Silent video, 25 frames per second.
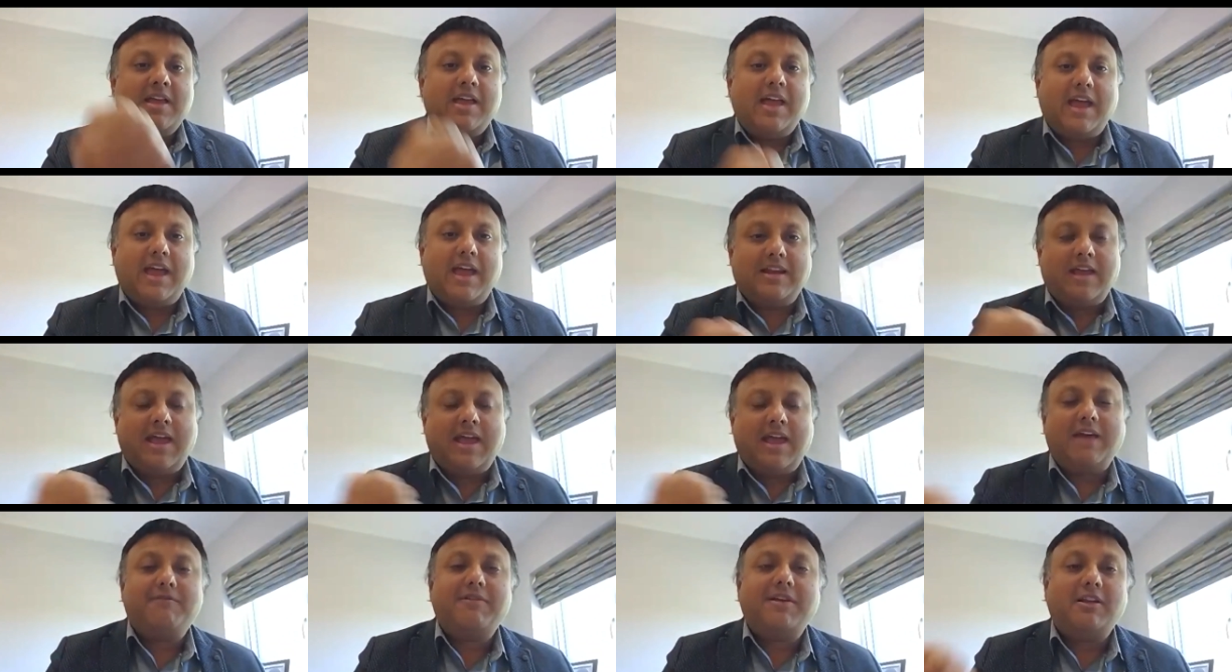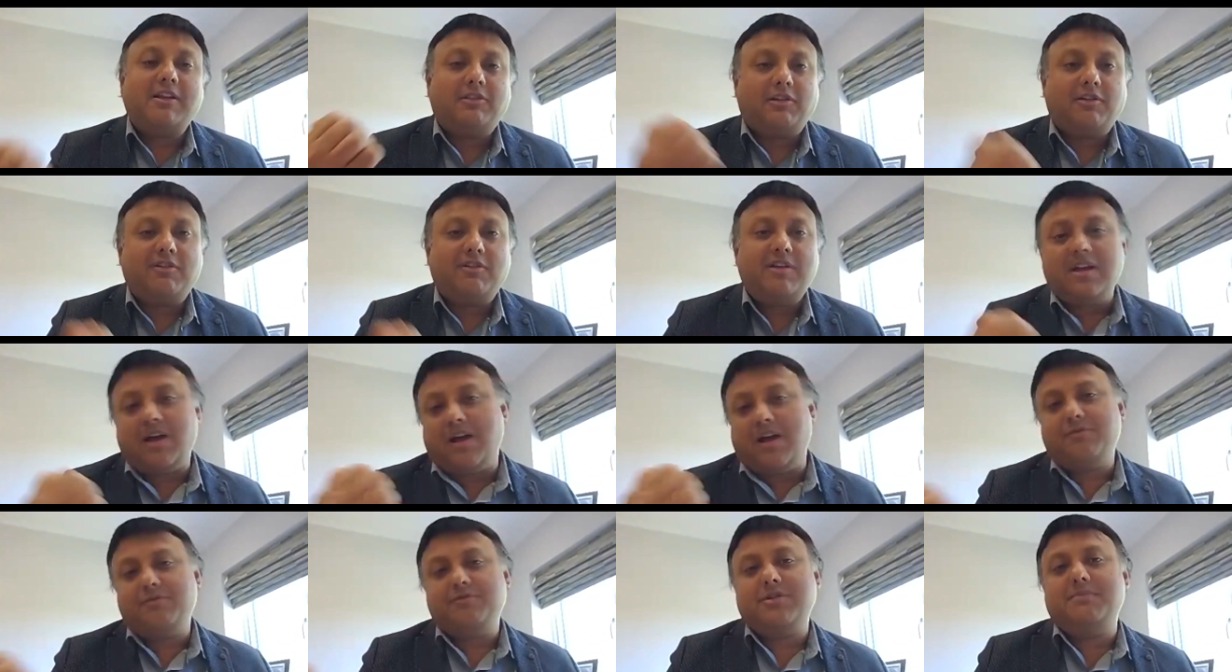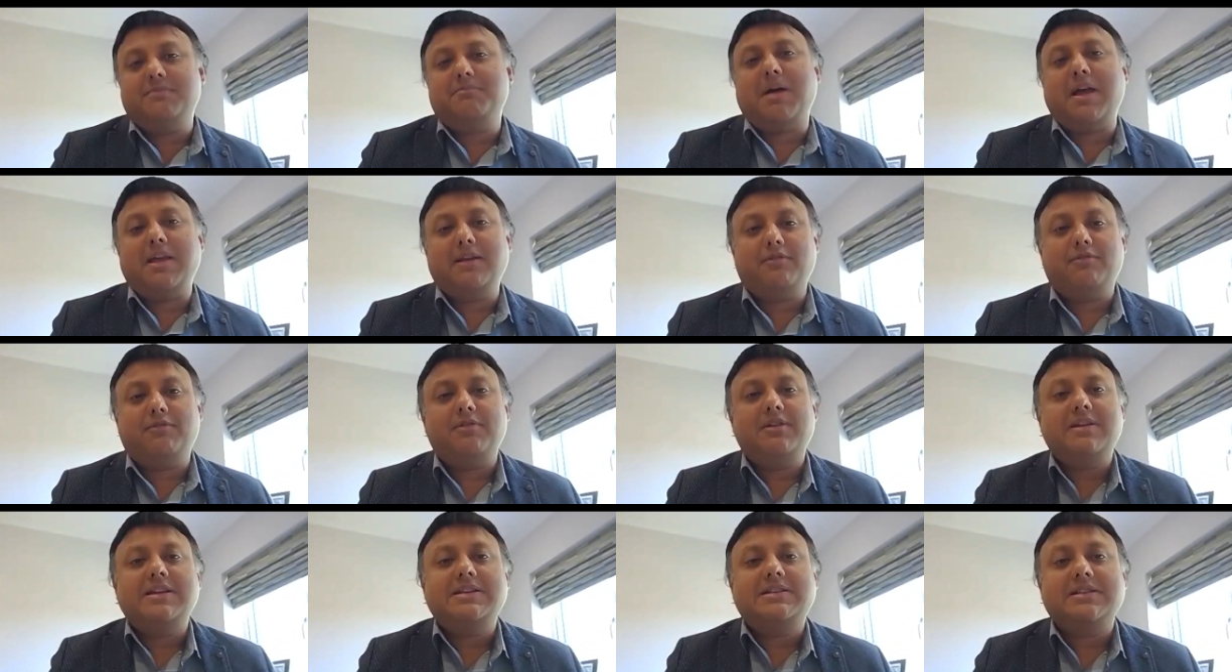and having 300
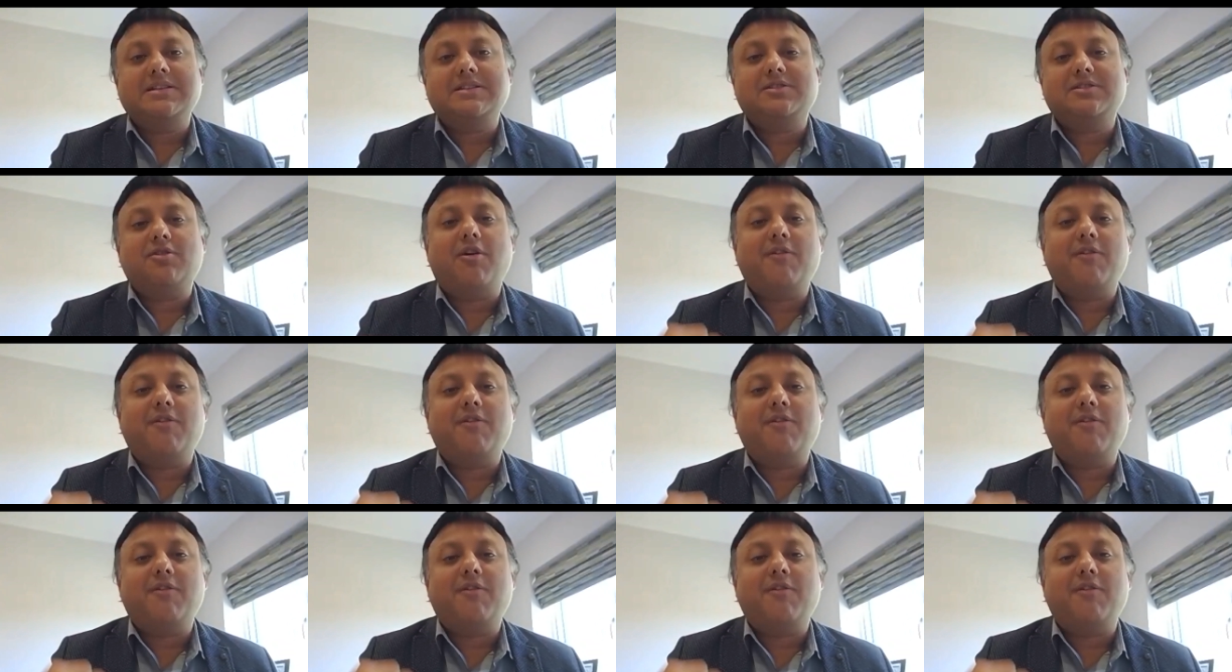microliters